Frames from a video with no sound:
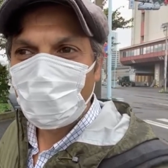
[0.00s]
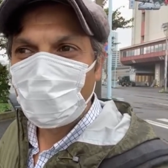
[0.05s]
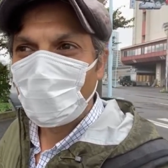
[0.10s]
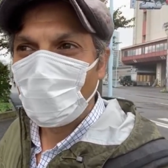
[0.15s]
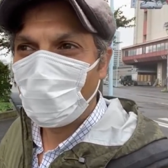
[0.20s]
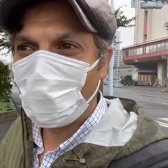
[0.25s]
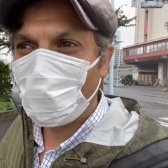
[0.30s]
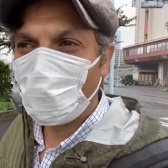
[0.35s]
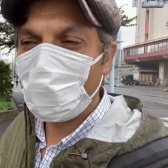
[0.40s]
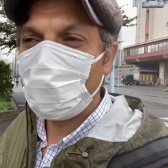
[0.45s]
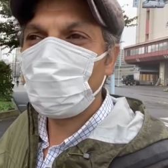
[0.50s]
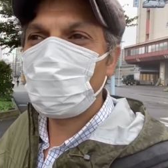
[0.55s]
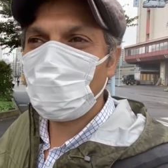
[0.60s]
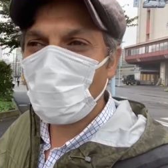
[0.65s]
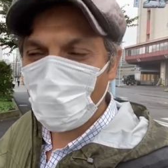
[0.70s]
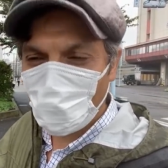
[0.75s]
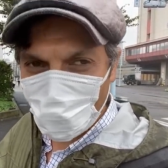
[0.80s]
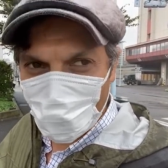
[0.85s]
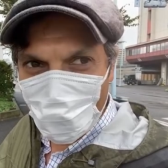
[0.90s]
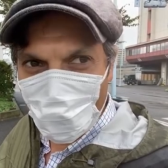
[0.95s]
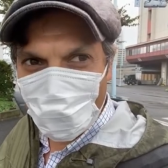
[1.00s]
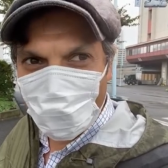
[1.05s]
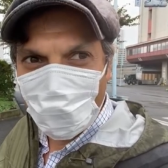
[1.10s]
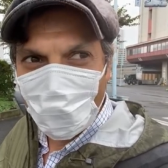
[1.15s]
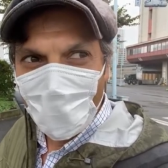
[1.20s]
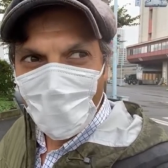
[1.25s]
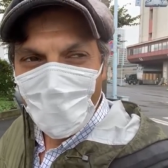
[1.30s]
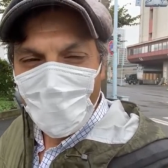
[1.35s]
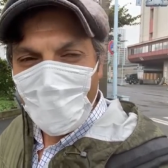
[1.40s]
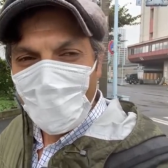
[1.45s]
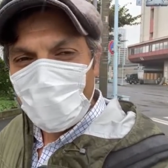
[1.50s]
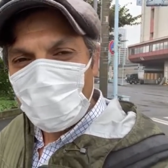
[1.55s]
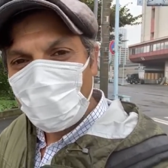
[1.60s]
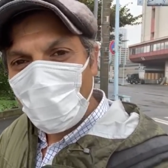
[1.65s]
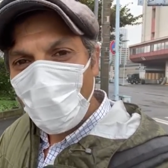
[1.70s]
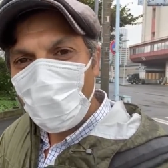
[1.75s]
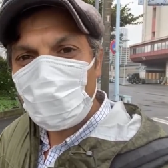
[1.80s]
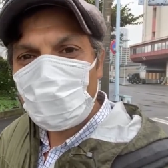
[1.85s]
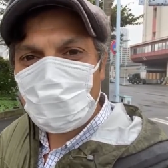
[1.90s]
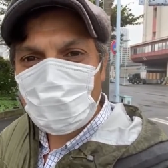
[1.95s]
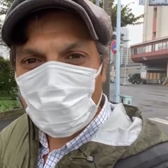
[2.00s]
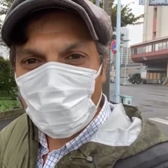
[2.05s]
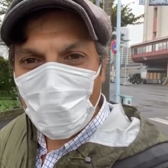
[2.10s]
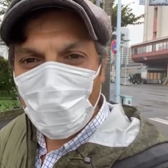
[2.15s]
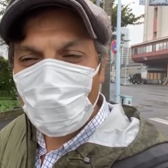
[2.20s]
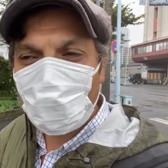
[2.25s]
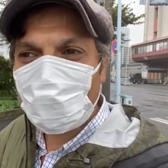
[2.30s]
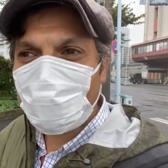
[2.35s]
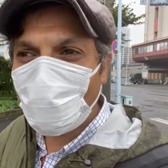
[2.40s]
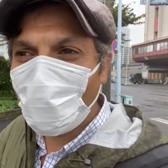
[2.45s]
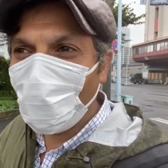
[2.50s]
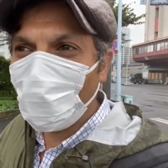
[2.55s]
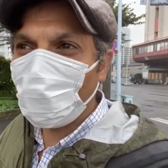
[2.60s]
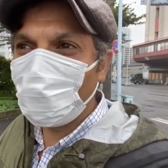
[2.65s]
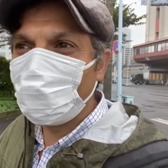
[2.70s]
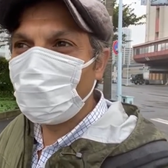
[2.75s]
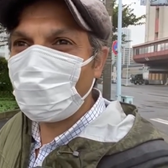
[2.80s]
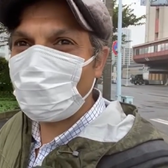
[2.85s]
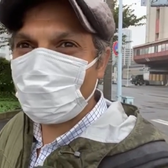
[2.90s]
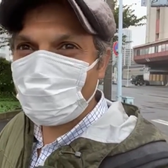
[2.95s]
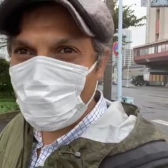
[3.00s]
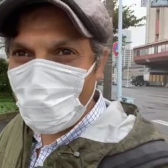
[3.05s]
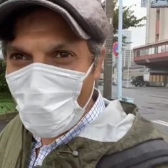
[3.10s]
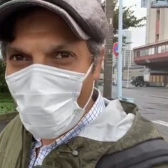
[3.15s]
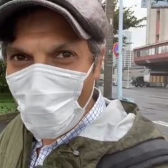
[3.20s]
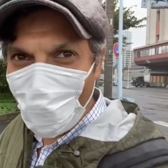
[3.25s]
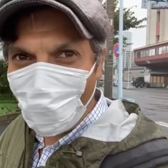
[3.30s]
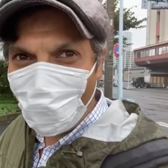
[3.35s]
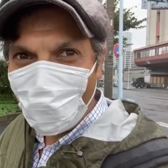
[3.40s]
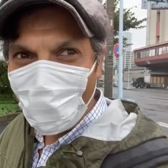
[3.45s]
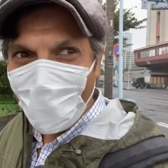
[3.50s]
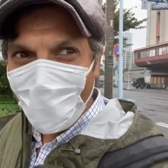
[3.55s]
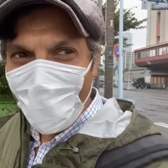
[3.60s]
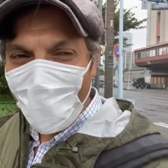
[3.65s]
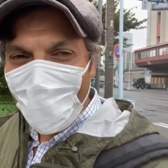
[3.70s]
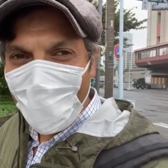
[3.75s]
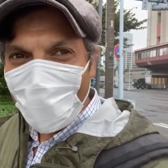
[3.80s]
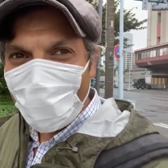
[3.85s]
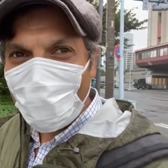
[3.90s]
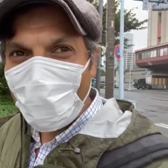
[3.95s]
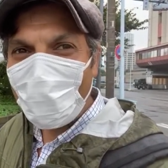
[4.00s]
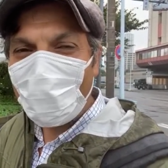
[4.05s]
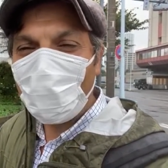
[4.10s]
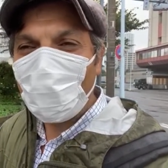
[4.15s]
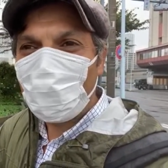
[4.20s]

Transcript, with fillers: or in Japanese. So I was helping the staff kind of